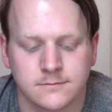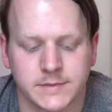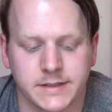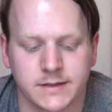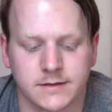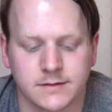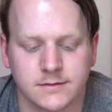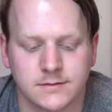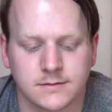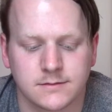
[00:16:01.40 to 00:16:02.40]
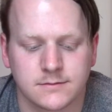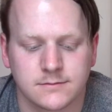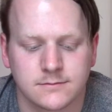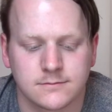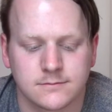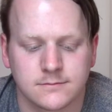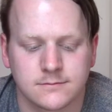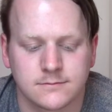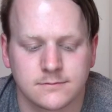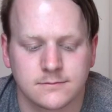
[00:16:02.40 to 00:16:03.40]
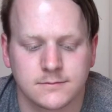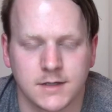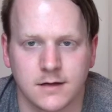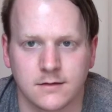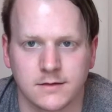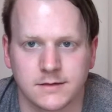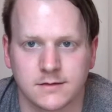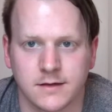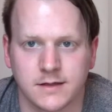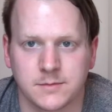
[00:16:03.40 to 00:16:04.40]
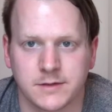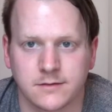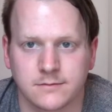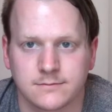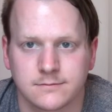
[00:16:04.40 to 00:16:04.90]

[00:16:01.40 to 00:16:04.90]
And how long until I get back home?